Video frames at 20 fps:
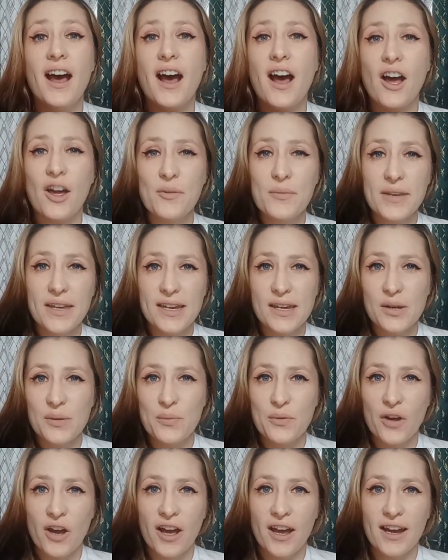I'm Kitty
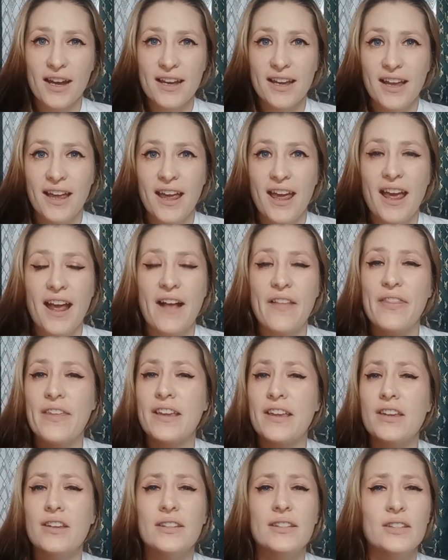O'Brien, and
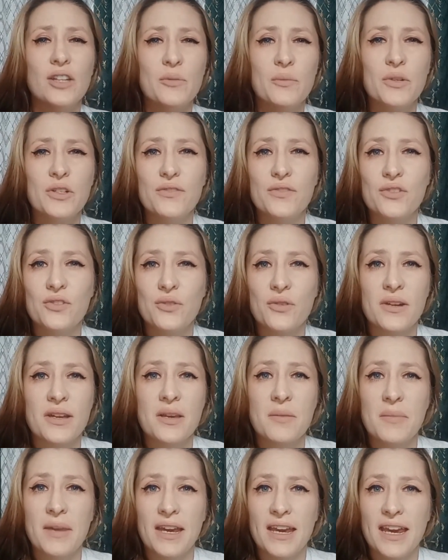thank you so much for
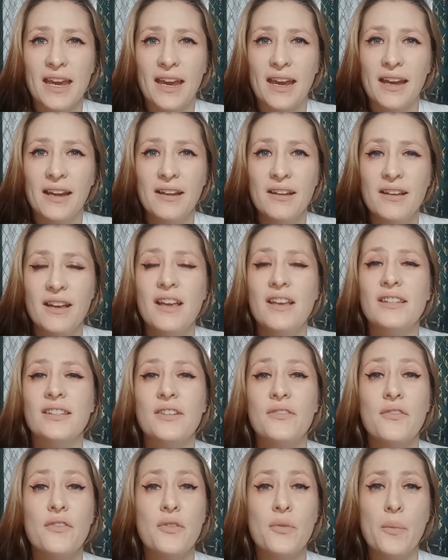joining me here.
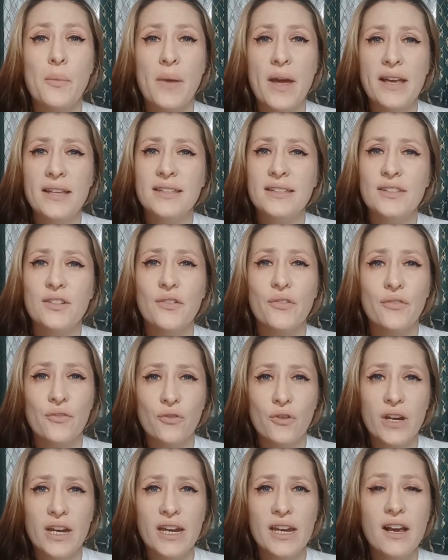So for the best
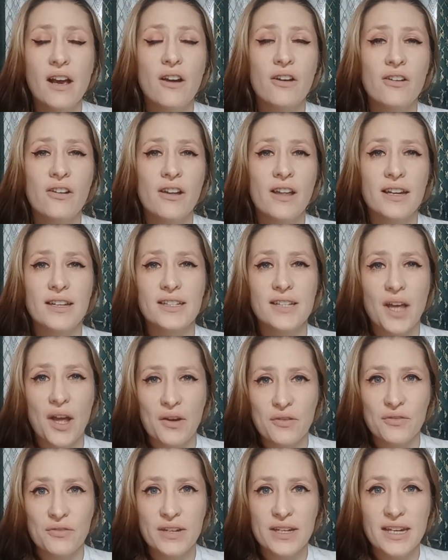free online
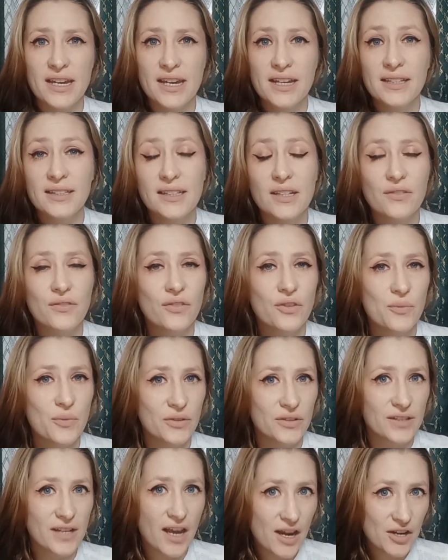tarot readings and for the
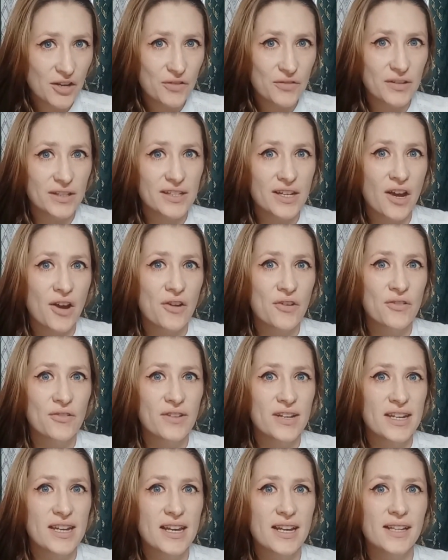most accurate tarot
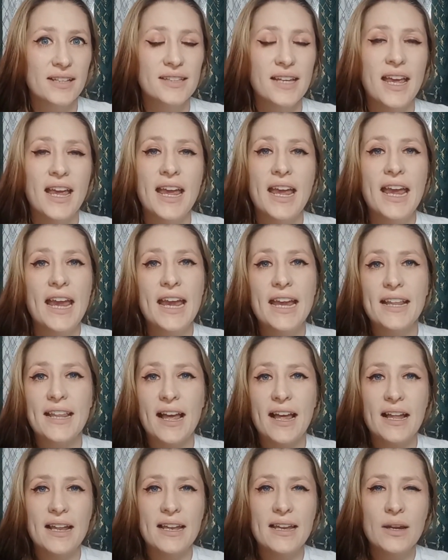readings, hit
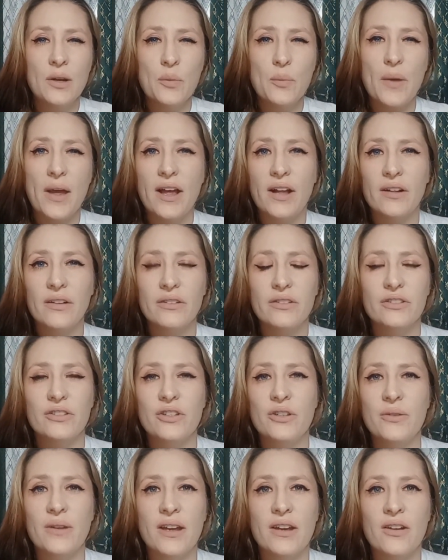that little bell
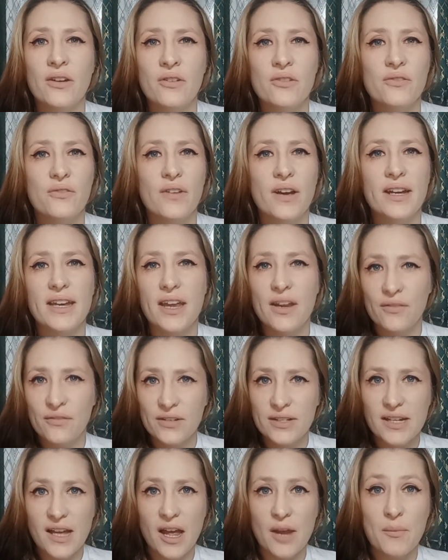so you get notified
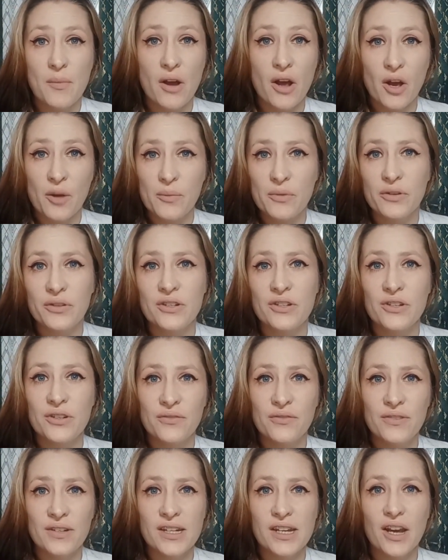every time I upload a
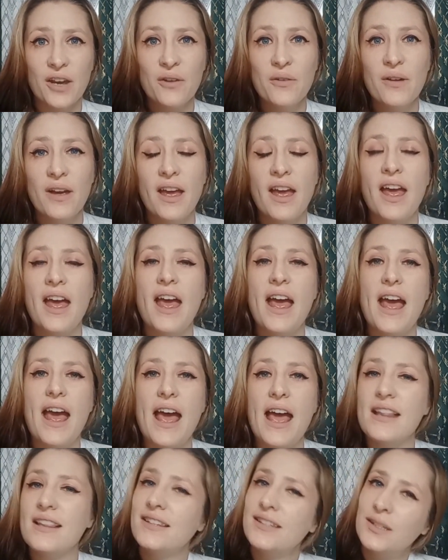new video,
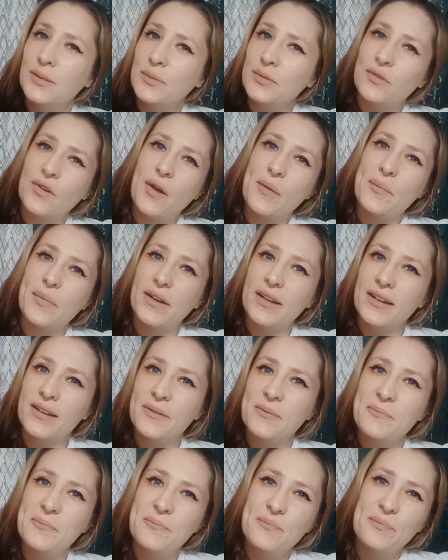and the subscribe button.